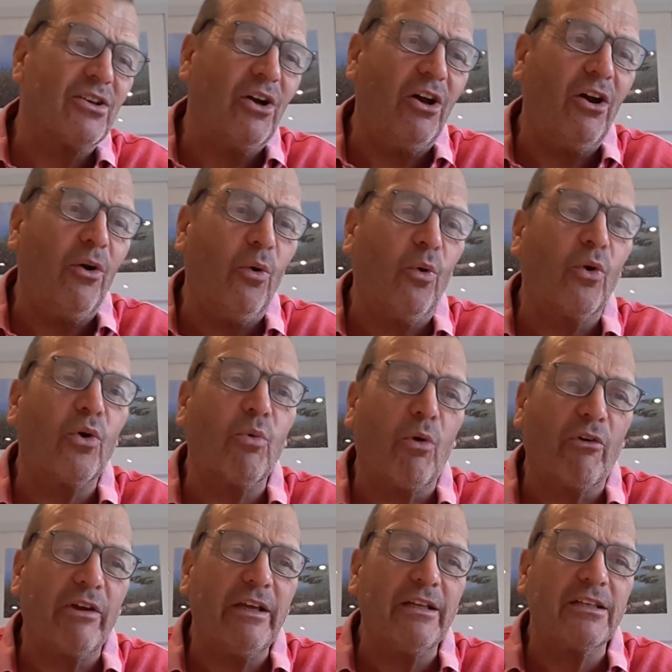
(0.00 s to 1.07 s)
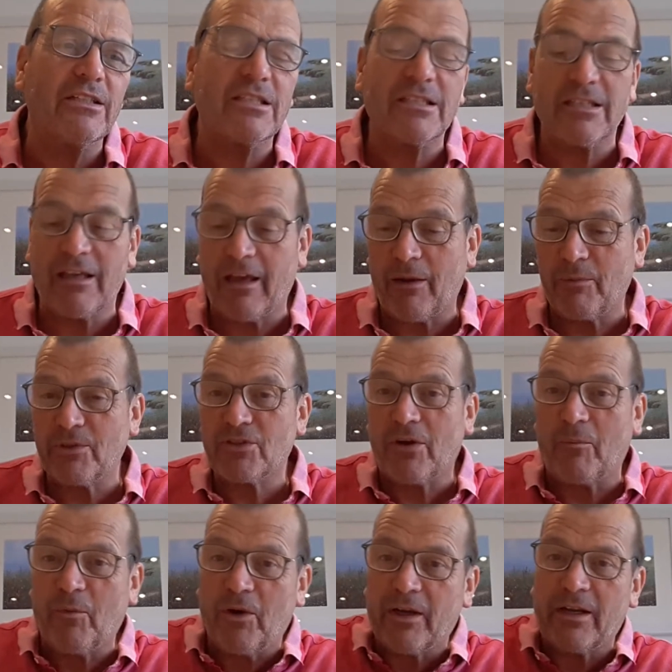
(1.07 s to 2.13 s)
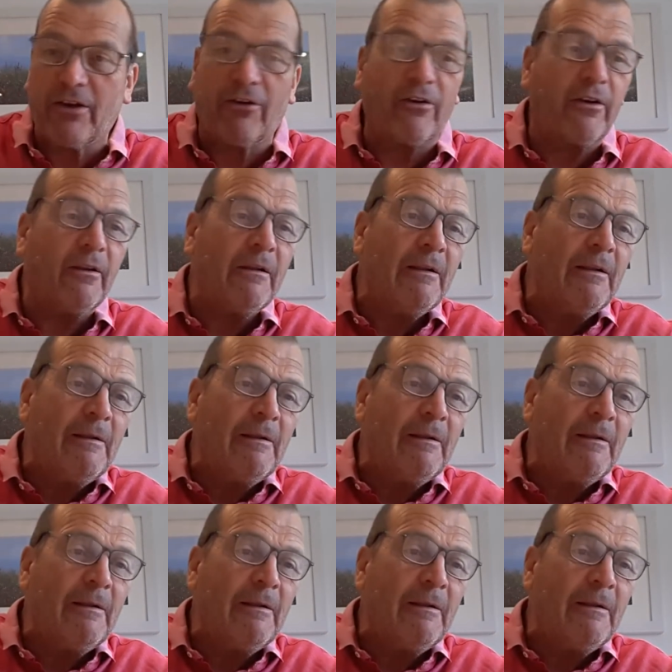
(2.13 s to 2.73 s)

Orc Warriors, which I'm working on,